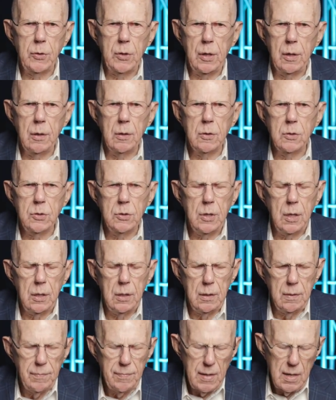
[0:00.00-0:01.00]
There is
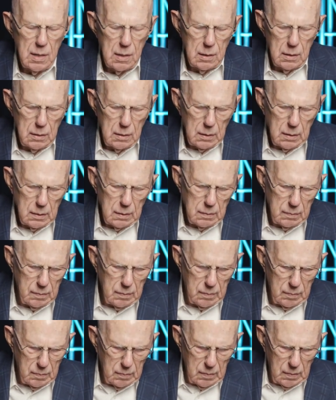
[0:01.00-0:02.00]
a,
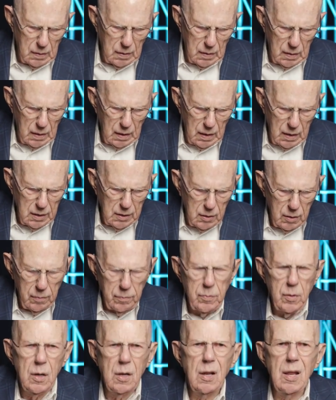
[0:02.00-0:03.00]
a
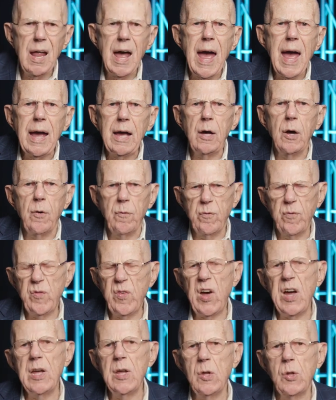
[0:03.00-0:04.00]
lack of
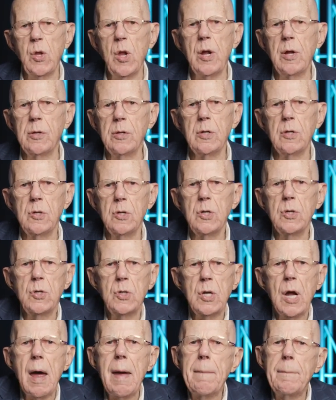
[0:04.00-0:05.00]
faith on the
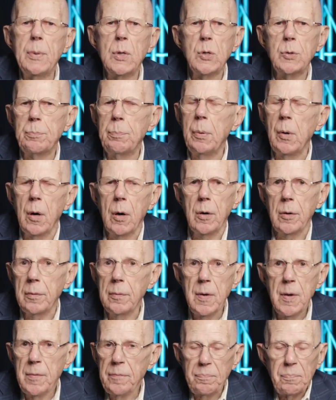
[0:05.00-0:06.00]
disciples' part
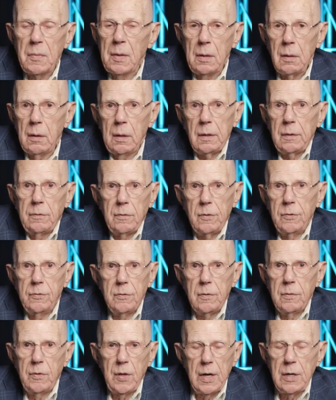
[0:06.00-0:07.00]
uh,
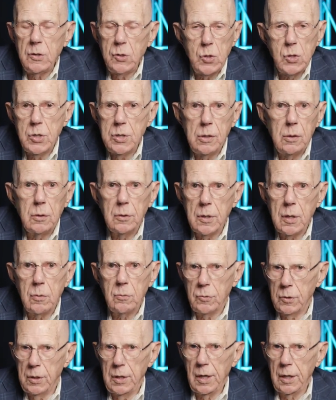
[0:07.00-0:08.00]
they still
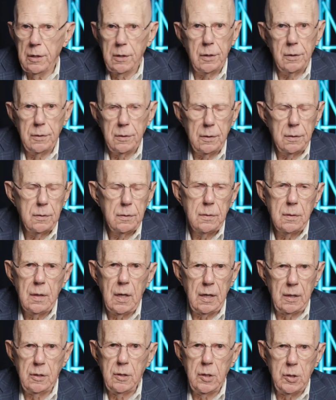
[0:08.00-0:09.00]
don't get it
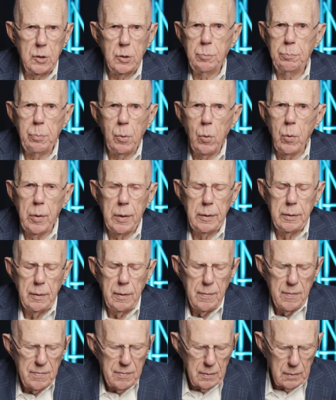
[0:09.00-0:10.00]
at this point.
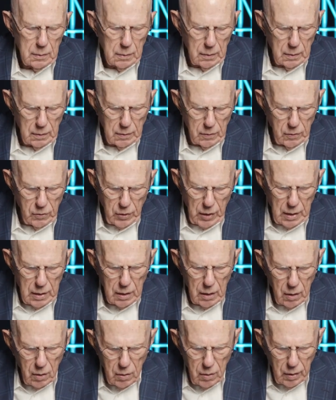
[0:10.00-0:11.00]
Uh, they
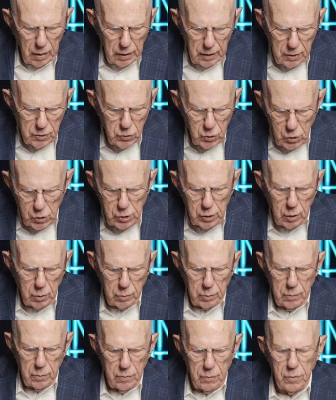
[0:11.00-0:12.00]
are
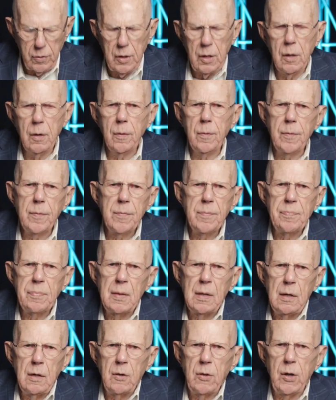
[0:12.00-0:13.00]
uncertain. Their,
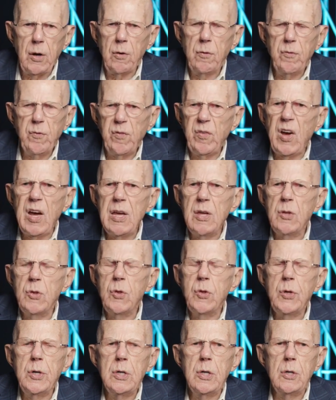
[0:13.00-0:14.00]
their
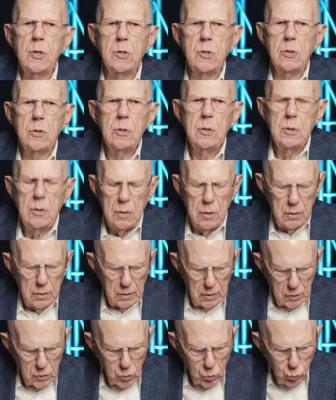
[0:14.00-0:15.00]
faith is,
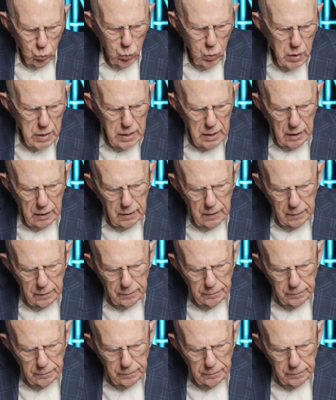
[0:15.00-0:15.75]
is weak.